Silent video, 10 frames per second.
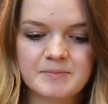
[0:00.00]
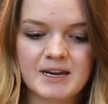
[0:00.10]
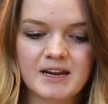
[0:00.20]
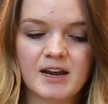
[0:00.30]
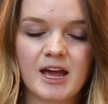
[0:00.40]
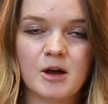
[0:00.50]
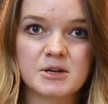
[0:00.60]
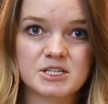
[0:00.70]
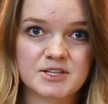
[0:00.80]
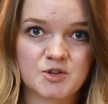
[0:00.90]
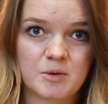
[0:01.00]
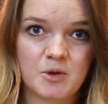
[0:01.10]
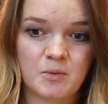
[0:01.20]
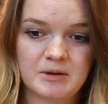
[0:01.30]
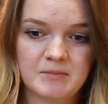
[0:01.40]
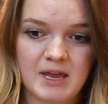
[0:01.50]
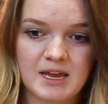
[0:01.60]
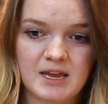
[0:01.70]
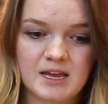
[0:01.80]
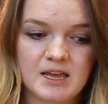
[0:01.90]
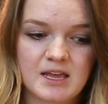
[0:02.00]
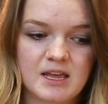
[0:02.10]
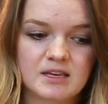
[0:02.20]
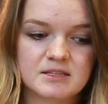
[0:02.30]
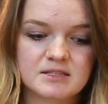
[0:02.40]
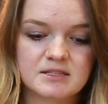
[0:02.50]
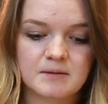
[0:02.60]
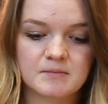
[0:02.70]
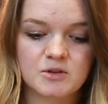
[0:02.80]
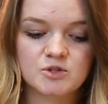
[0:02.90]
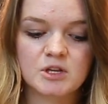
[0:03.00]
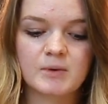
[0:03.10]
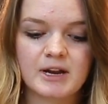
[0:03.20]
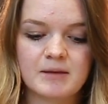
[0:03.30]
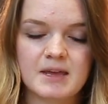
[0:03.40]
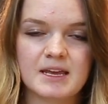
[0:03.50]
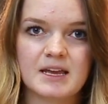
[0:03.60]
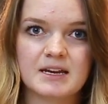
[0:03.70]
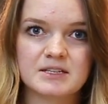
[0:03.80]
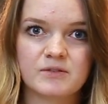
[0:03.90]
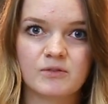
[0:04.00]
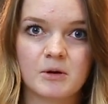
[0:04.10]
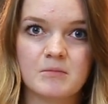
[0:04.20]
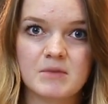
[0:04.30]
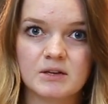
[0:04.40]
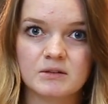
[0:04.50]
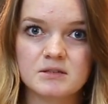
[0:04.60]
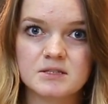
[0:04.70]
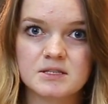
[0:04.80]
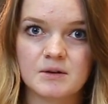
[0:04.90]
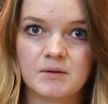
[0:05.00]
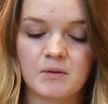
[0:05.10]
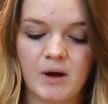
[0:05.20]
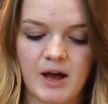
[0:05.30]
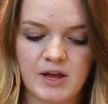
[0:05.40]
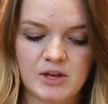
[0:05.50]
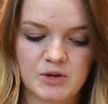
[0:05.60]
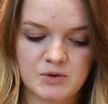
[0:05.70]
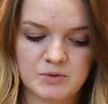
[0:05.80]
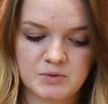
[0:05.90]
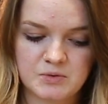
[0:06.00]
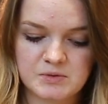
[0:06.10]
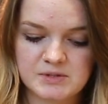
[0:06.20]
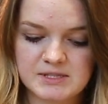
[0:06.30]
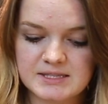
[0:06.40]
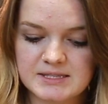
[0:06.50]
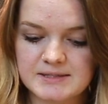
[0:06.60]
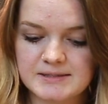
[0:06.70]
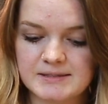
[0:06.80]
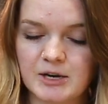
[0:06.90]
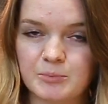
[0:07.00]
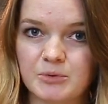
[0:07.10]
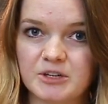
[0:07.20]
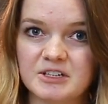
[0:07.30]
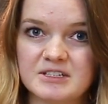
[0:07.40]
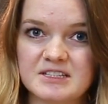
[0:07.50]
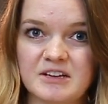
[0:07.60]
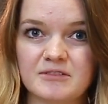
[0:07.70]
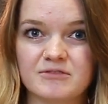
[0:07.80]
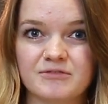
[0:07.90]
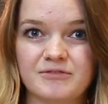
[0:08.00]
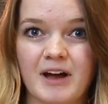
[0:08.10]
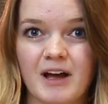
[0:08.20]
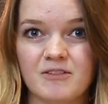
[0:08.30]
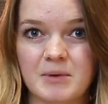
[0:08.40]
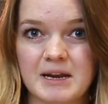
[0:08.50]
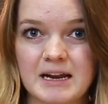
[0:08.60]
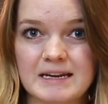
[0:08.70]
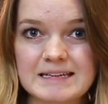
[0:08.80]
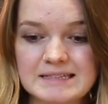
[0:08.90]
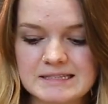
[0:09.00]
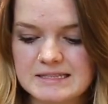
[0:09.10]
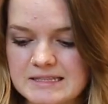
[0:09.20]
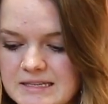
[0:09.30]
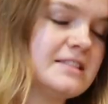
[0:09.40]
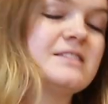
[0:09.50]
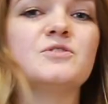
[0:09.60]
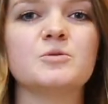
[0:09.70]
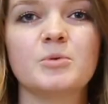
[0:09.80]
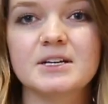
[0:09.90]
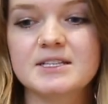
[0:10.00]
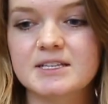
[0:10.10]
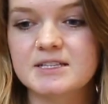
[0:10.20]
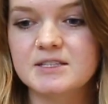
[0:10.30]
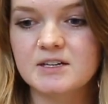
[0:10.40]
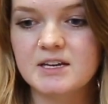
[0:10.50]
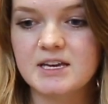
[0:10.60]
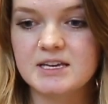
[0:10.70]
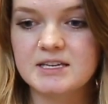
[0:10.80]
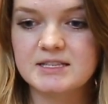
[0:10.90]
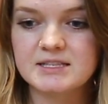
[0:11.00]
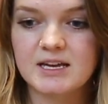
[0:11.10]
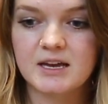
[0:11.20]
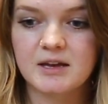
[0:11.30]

depending on how much ice cream you wanna make, usually when I make it, it's for a meal. So I use upwards of 5 bananas. This food processor is